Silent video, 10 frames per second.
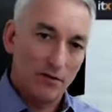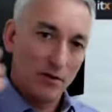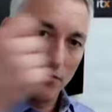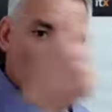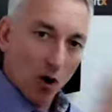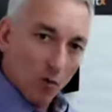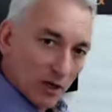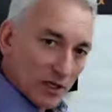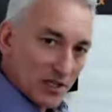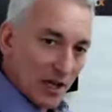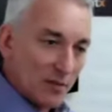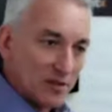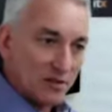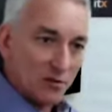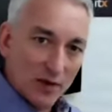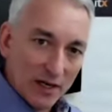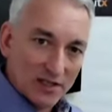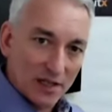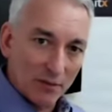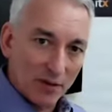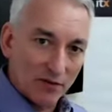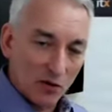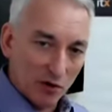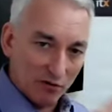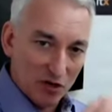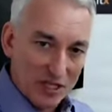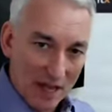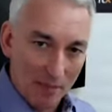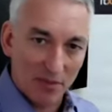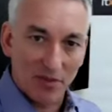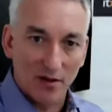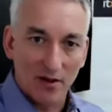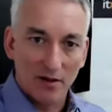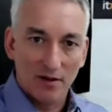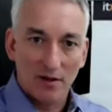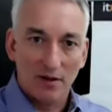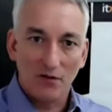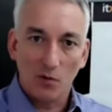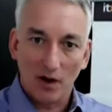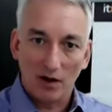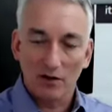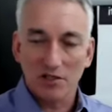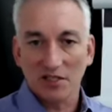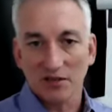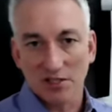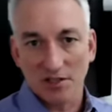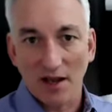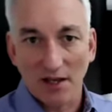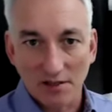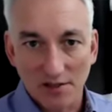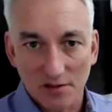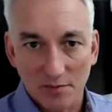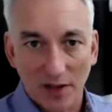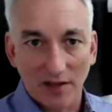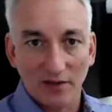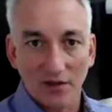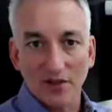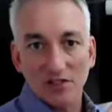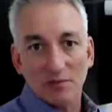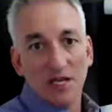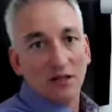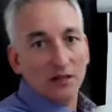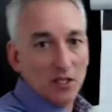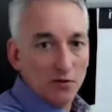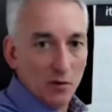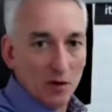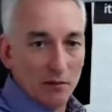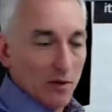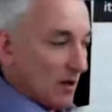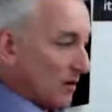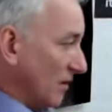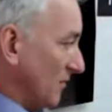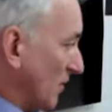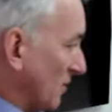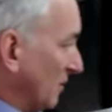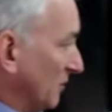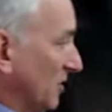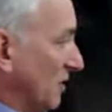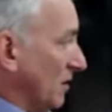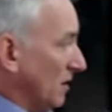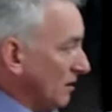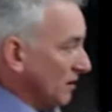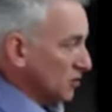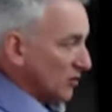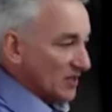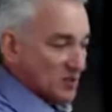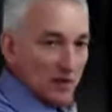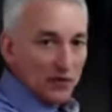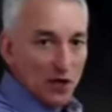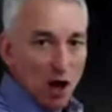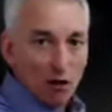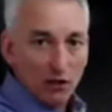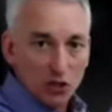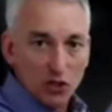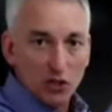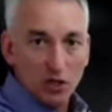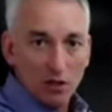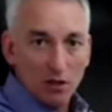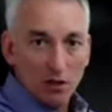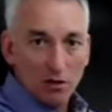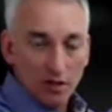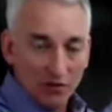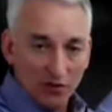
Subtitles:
The homework assignments, the readings that I'm giving you are for depth. If you want to understand the science behind the things I'm telling you, if you want to be able to transmit the knowledge in the